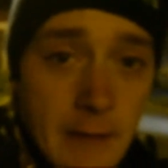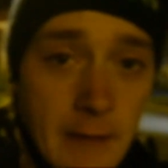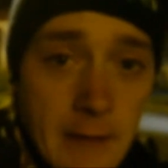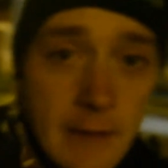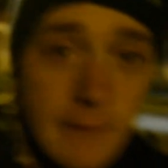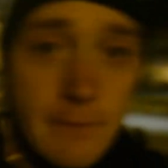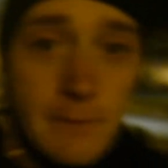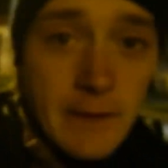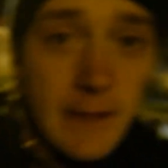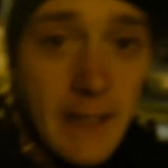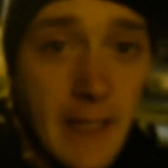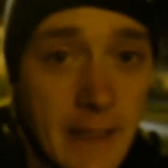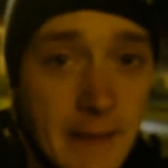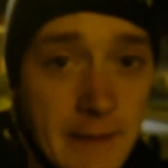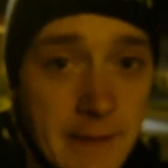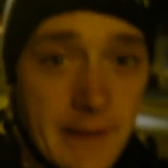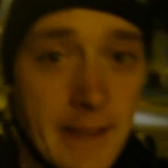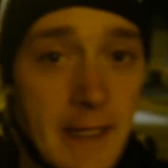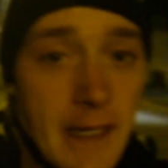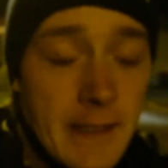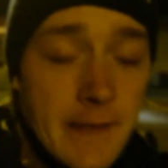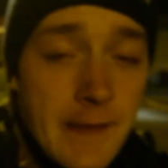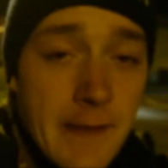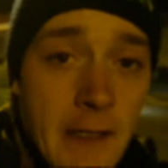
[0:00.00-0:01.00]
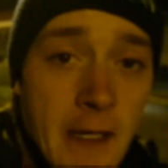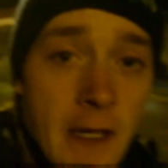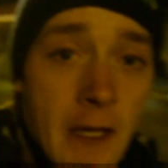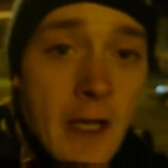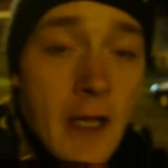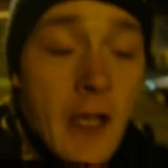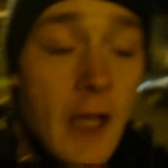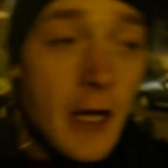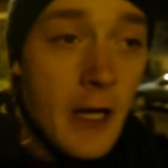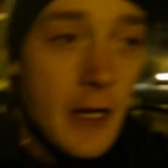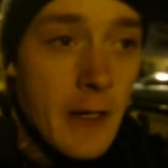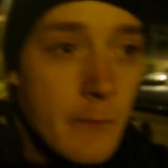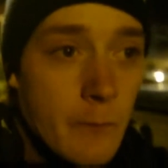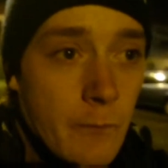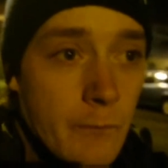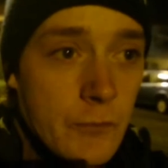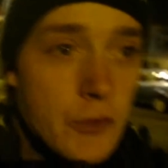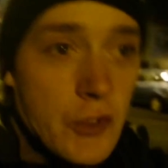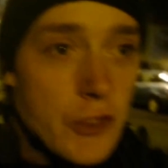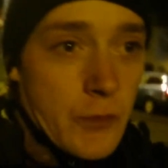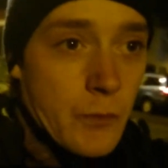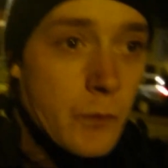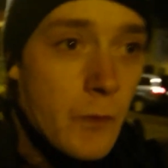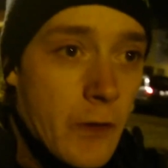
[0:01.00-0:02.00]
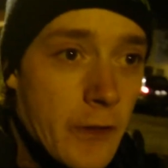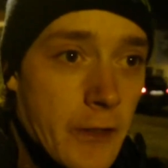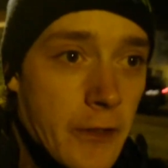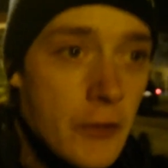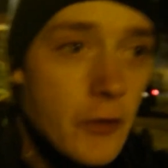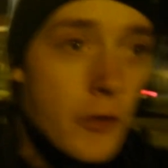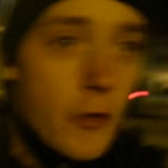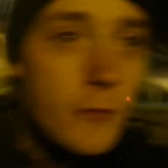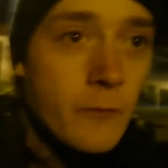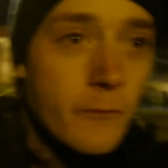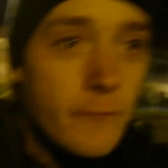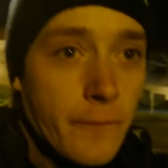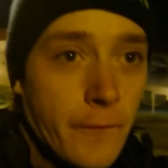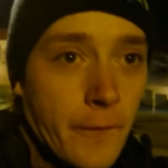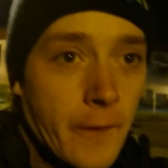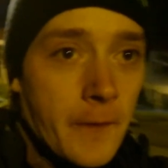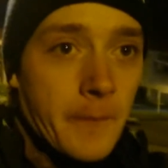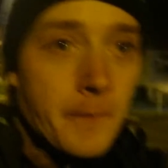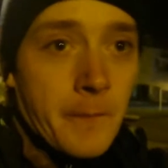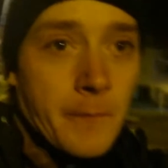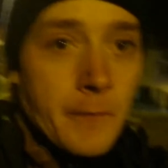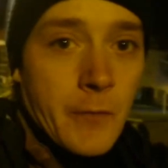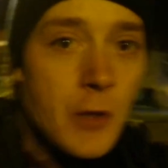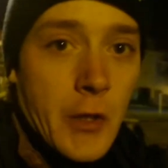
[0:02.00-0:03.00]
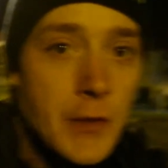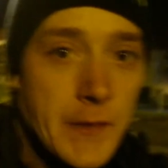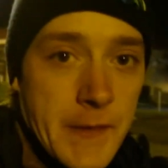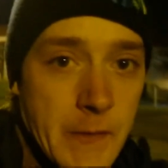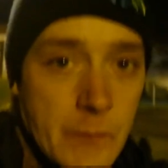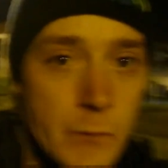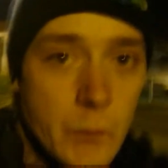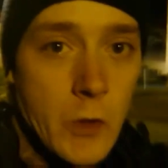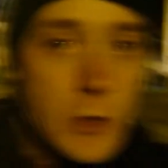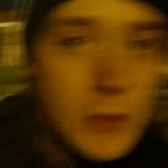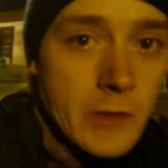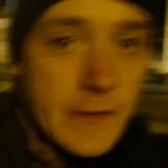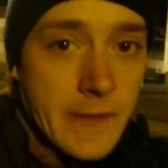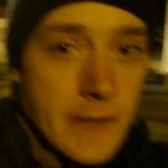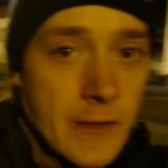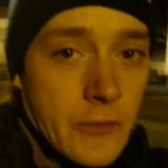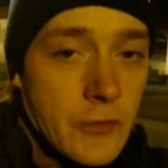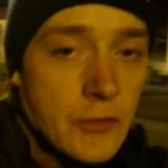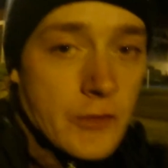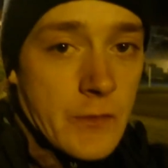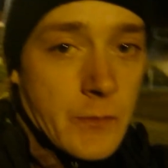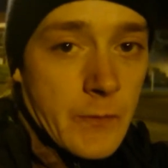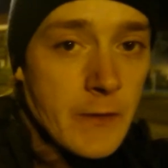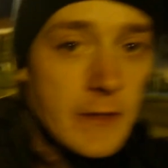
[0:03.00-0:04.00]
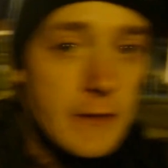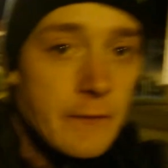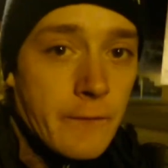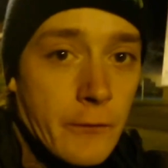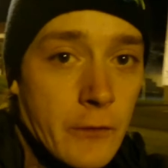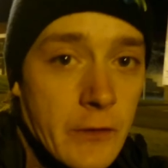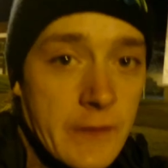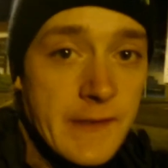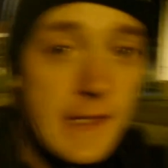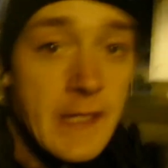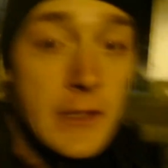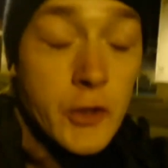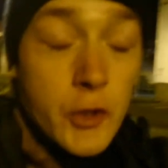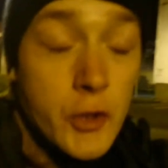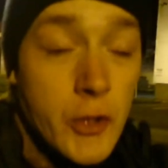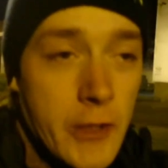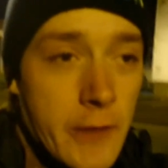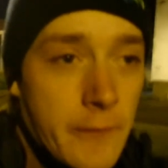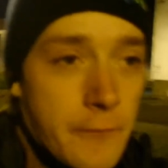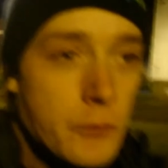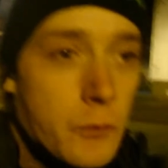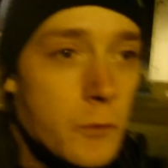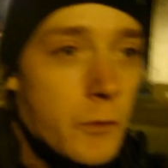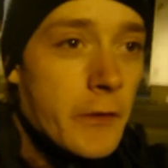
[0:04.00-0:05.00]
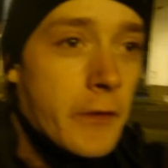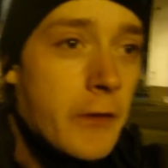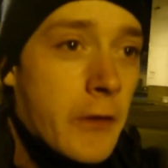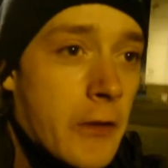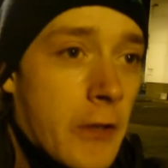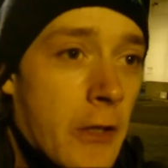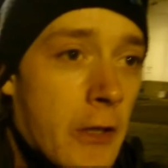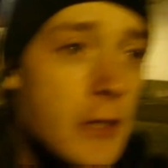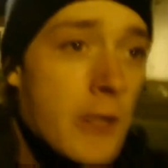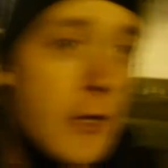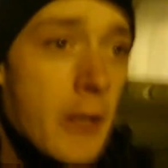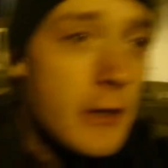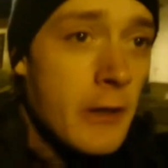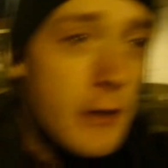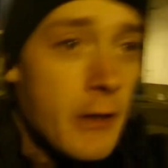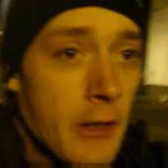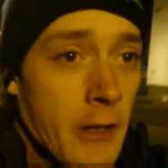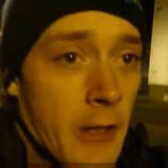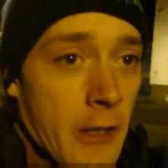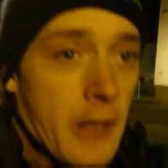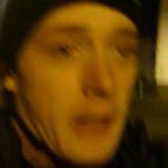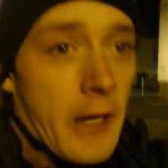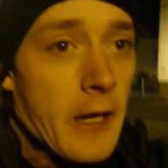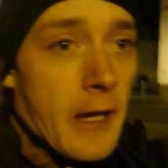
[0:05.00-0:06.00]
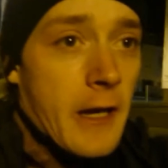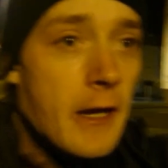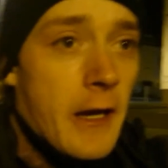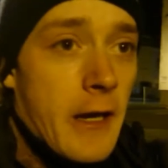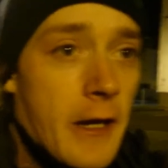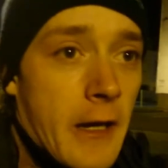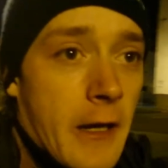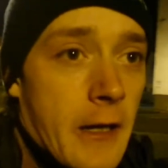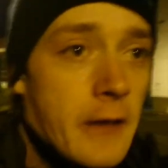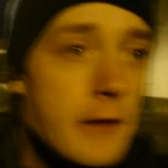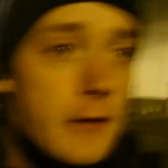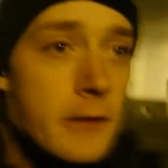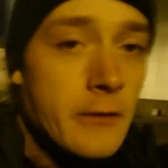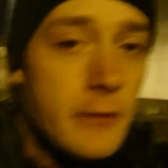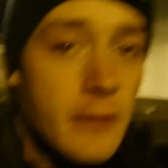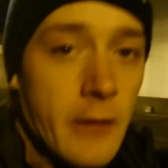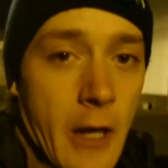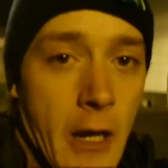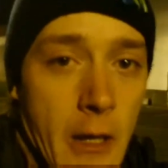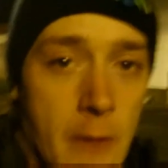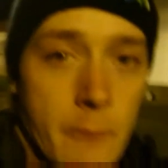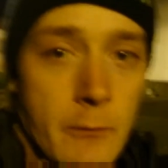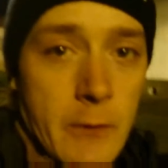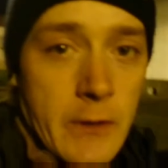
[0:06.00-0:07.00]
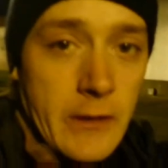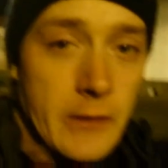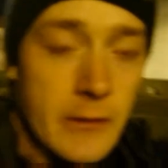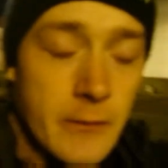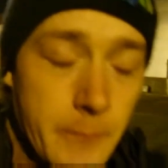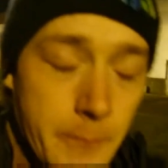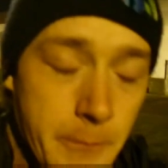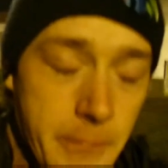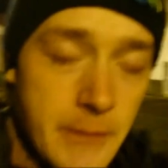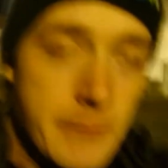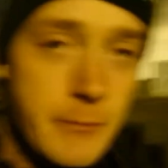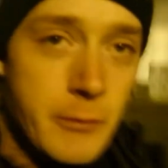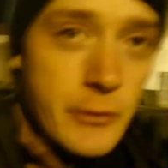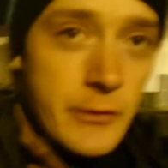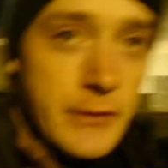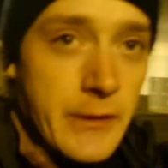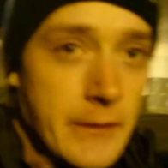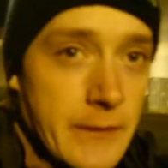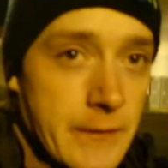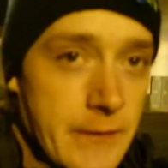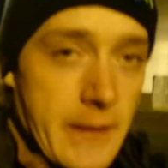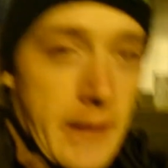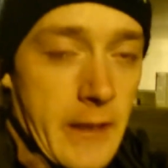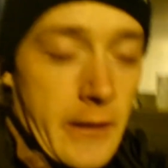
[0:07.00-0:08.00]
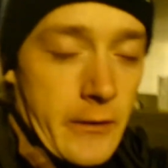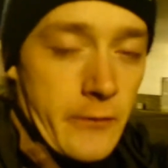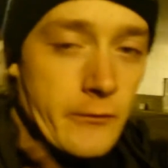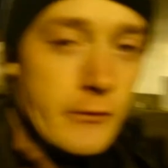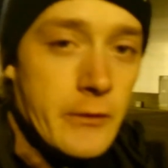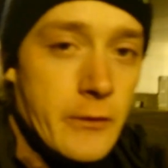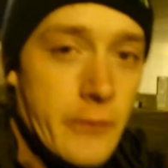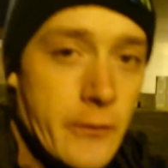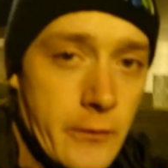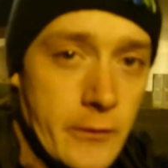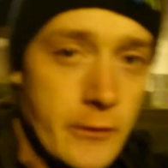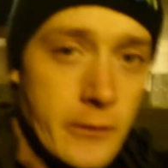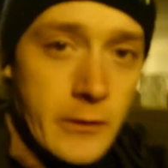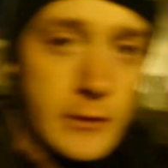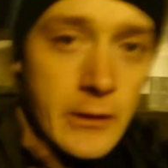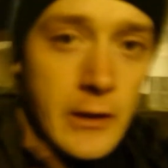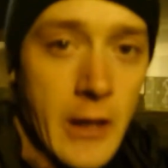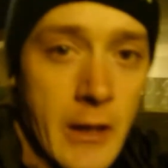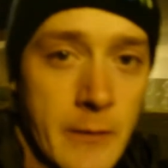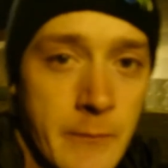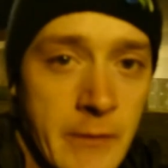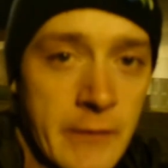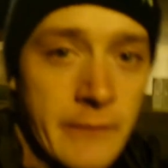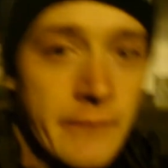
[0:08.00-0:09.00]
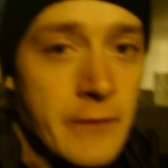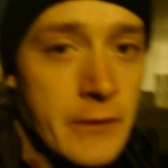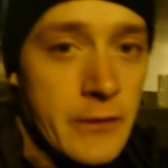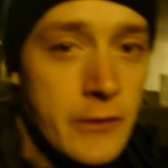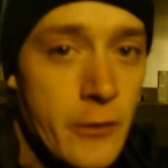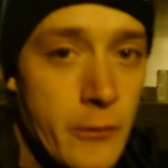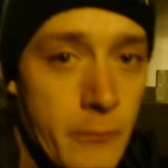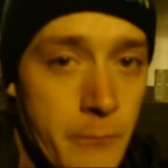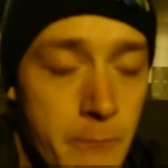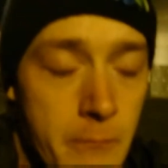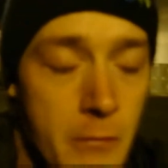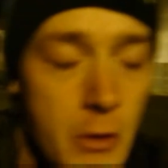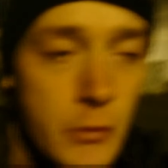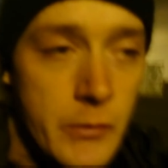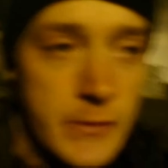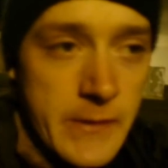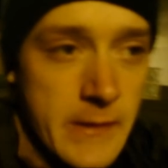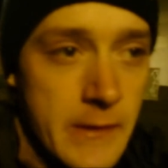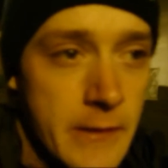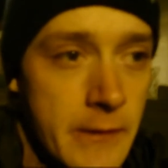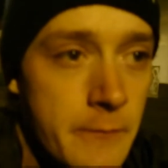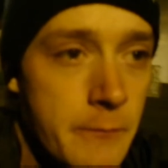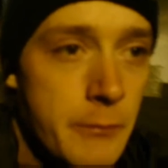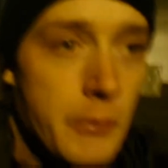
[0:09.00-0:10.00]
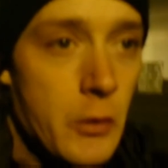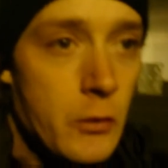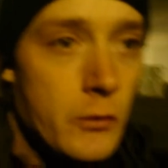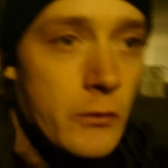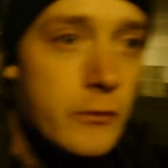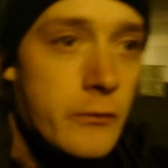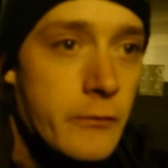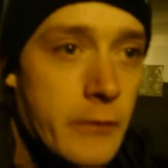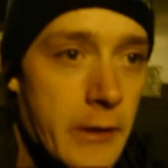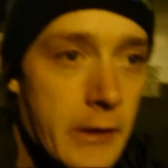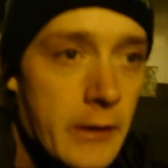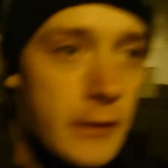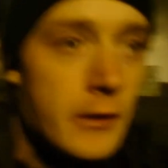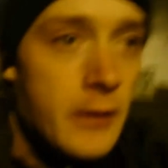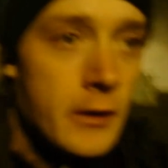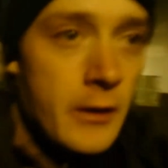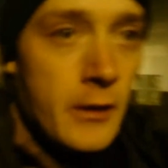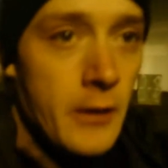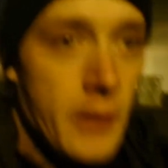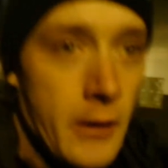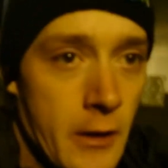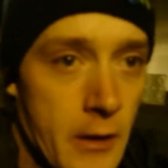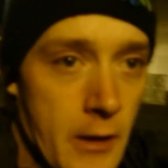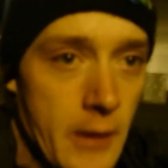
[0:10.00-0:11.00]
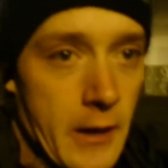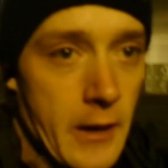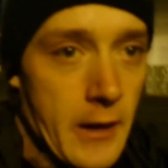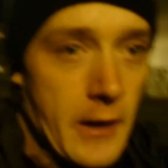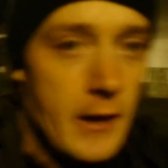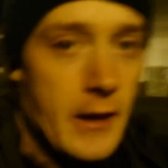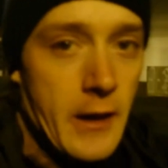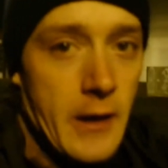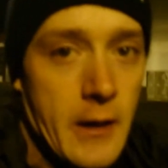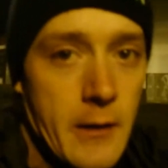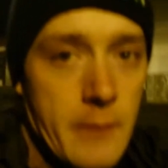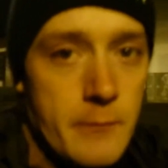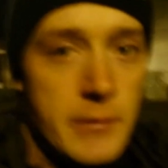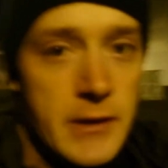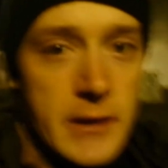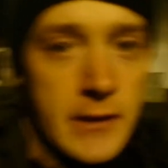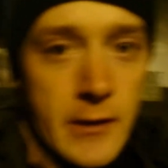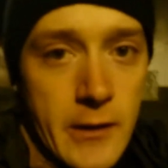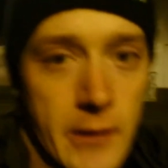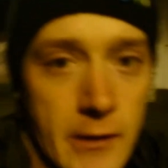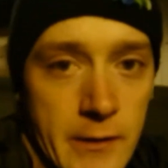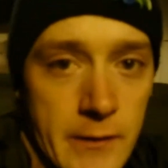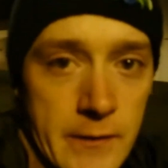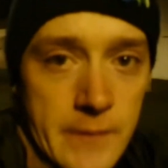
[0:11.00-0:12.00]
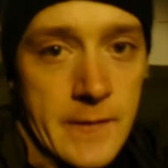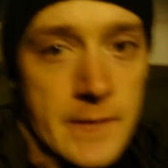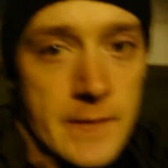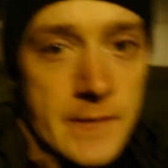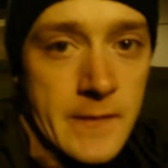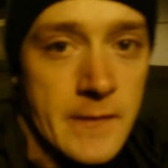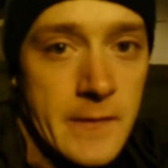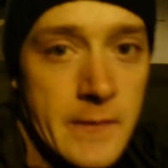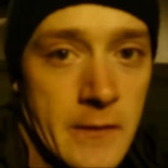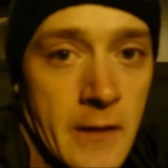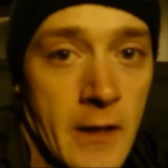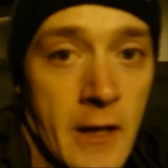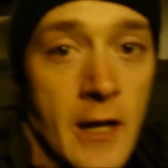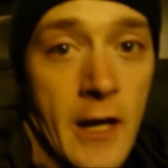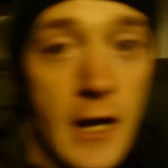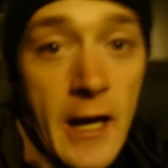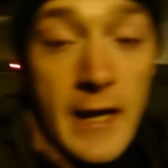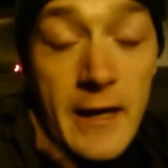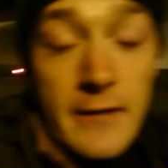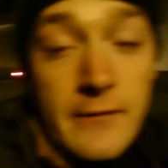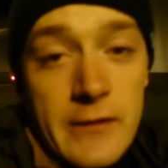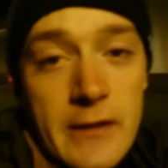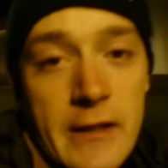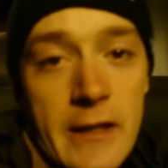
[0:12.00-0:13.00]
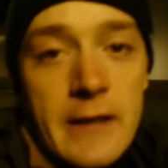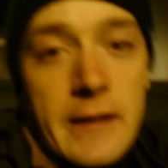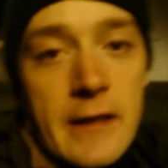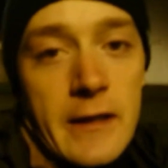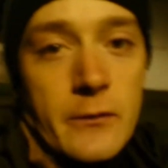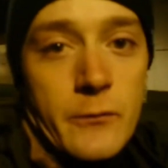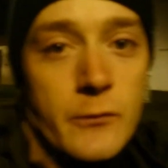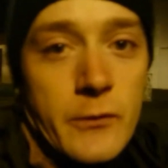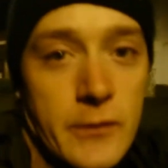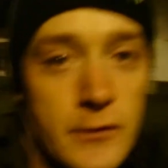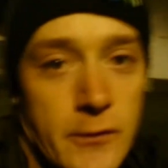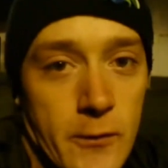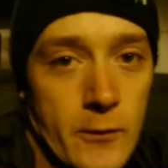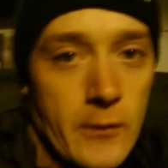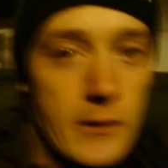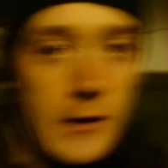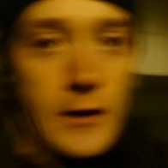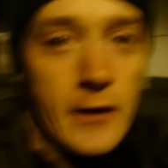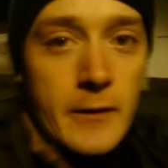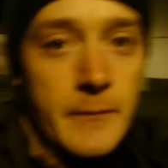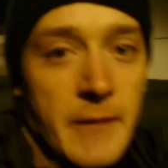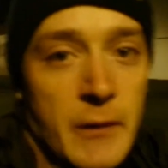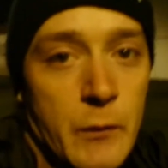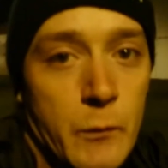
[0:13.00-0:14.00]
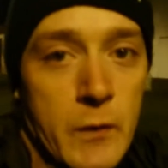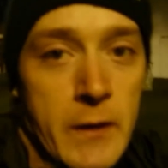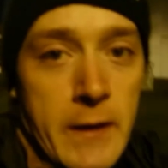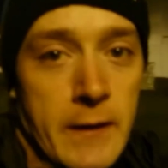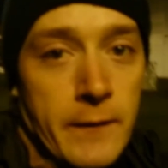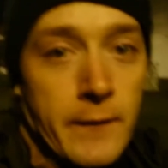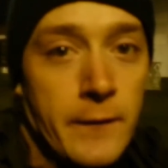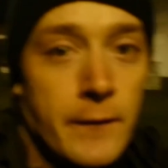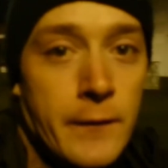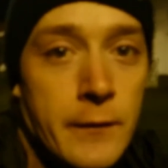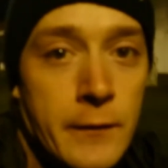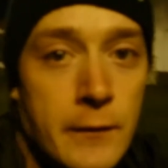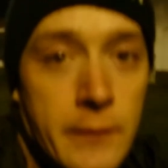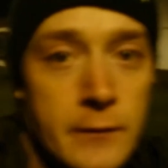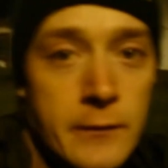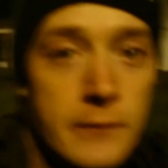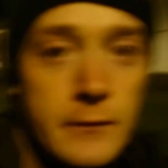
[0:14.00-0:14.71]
If you can't guess, I'm just walking home from Awesome Walls. I just went for a session after work. I will be putting together another climbing video, mostly bouldering, because I haven't had anyone to go climbing with,